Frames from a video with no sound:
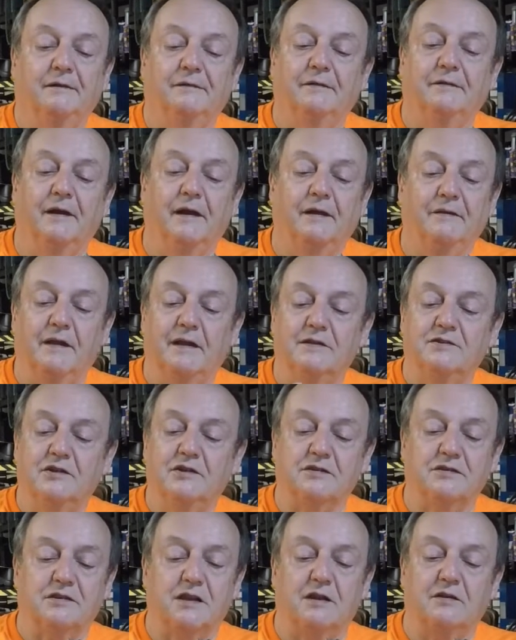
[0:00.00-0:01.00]
They
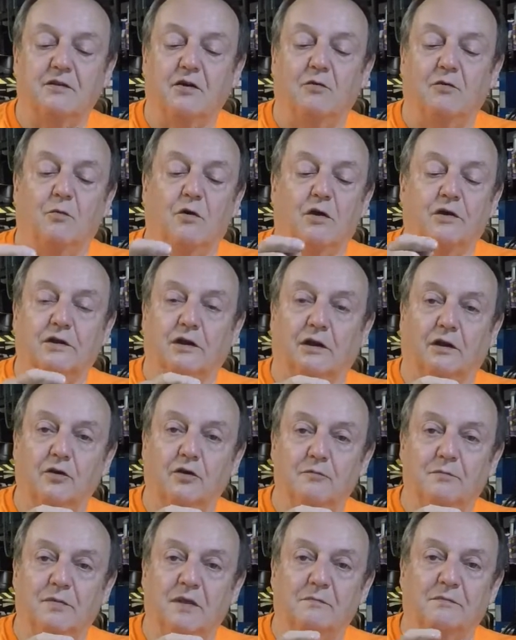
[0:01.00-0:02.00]
don't work. You
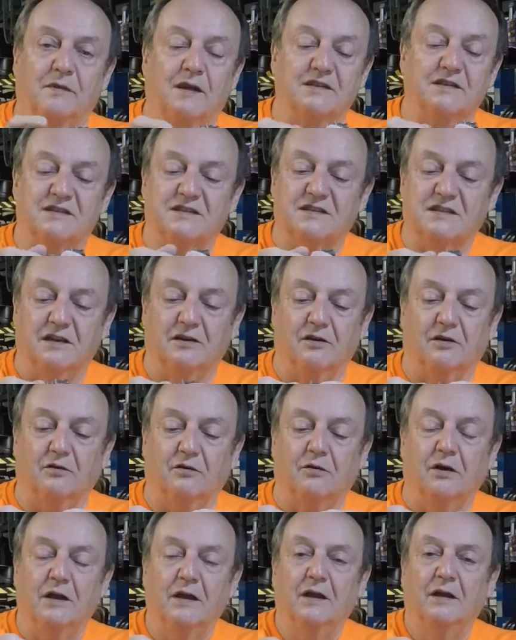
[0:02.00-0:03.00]
lube them, they
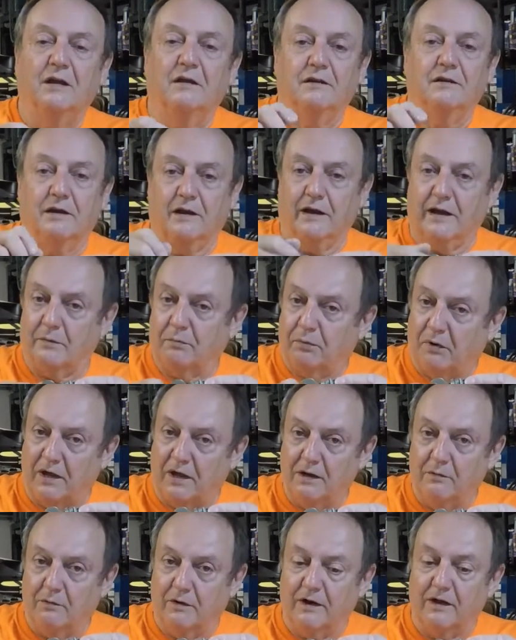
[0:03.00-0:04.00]
still, you got to
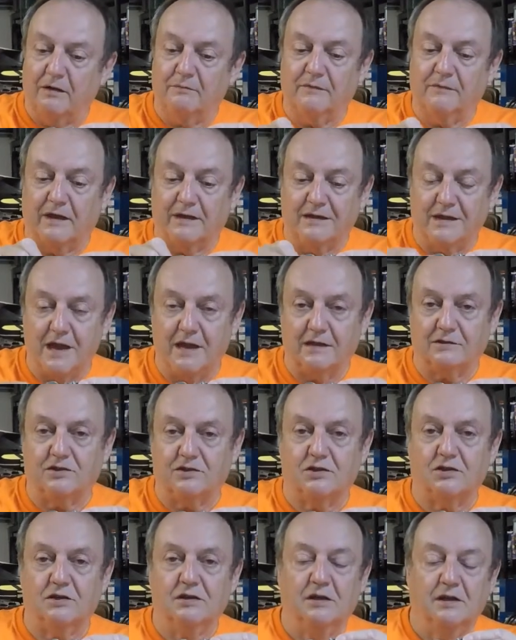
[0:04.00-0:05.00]
play with them, they
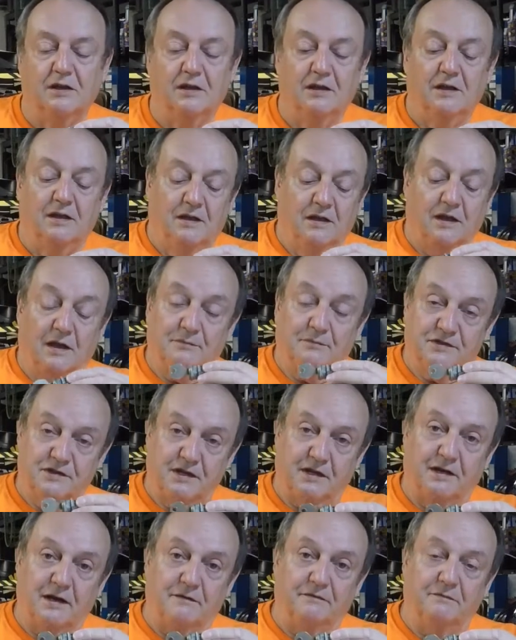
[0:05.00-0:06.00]
catch. I'm
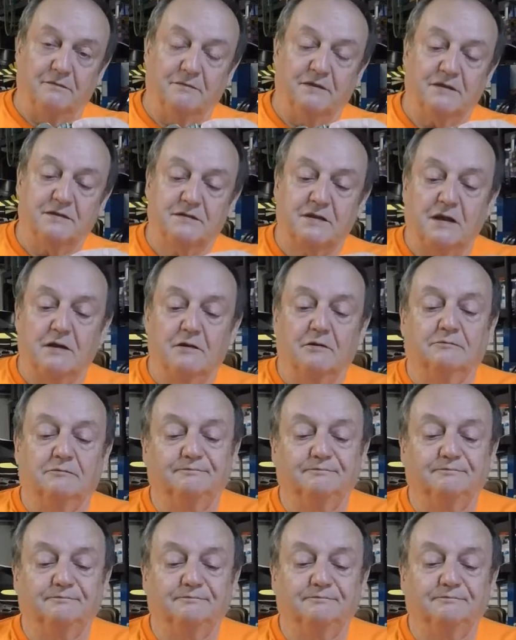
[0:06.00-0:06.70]
sick of them. So